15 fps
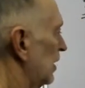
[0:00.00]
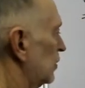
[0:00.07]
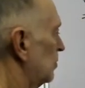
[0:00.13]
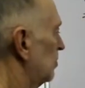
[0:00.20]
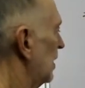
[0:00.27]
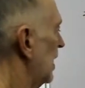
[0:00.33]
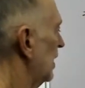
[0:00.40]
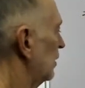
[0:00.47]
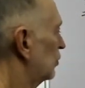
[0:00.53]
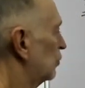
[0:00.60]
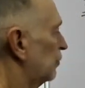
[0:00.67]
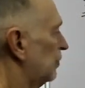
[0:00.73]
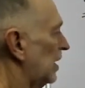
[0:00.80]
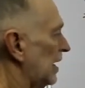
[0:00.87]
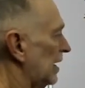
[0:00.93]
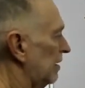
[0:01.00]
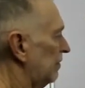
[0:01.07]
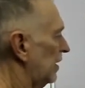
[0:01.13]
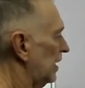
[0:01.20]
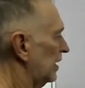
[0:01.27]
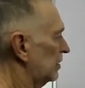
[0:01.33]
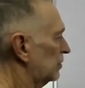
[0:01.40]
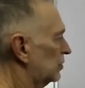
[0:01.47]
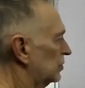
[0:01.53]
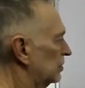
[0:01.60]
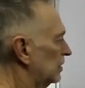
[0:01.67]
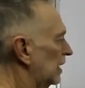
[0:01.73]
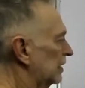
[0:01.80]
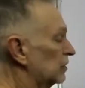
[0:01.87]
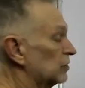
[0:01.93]
minus 5x,
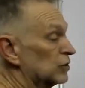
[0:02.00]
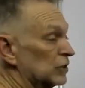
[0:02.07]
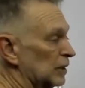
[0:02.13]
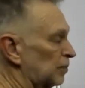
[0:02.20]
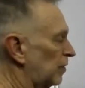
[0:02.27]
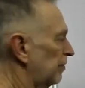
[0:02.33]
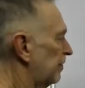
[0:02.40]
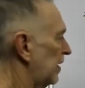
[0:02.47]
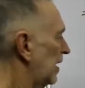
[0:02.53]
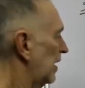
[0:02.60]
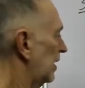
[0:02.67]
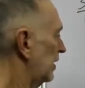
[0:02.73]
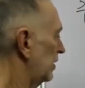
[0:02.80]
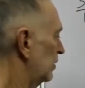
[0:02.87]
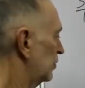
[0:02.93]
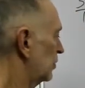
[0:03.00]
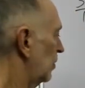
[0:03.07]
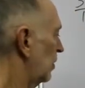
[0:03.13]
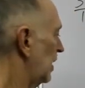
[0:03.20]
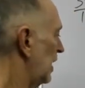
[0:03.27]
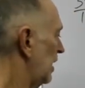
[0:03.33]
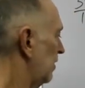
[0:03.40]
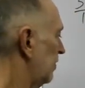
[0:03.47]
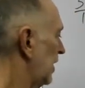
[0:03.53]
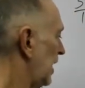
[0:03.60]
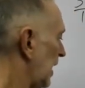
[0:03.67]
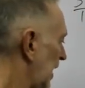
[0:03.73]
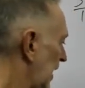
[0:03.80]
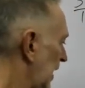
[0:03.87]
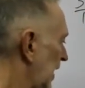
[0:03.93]
I can simplify here, so I have
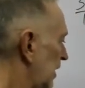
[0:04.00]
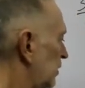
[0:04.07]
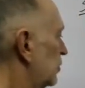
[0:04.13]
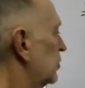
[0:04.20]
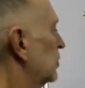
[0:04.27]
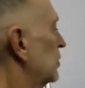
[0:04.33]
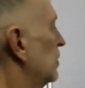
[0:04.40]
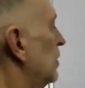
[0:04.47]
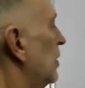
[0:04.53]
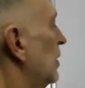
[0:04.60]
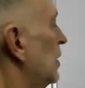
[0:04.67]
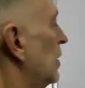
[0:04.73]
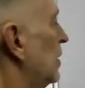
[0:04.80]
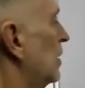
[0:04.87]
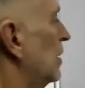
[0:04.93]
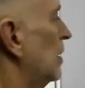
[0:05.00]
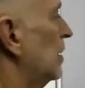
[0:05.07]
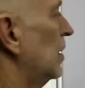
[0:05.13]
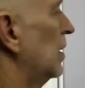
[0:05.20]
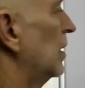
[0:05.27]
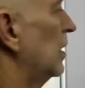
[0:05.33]
x. A